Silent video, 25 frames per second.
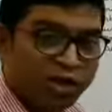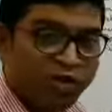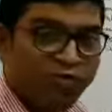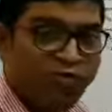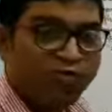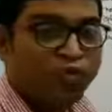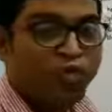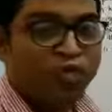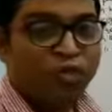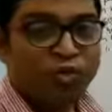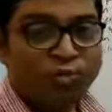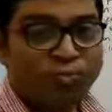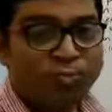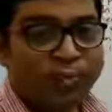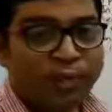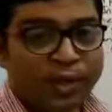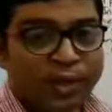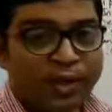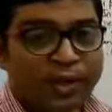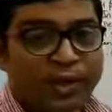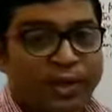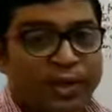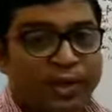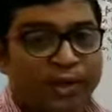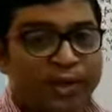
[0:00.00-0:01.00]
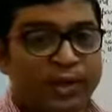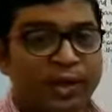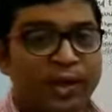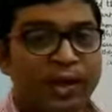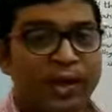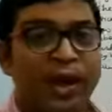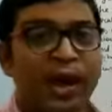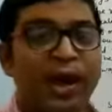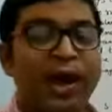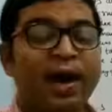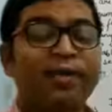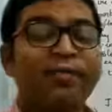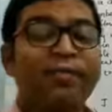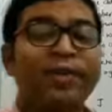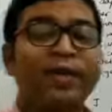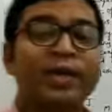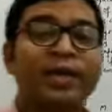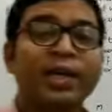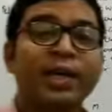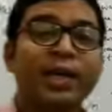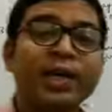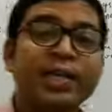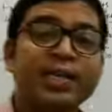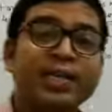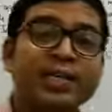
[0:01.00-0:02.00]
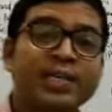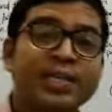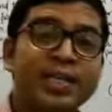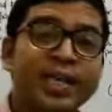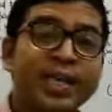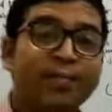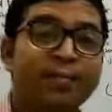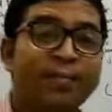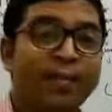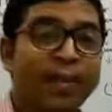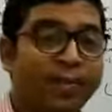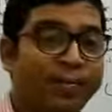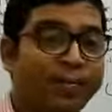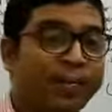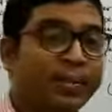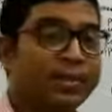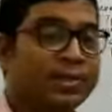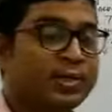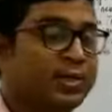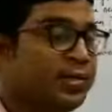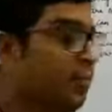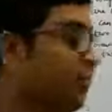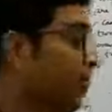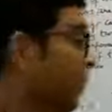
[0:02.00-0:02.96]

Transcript: won't be having the same neighbors.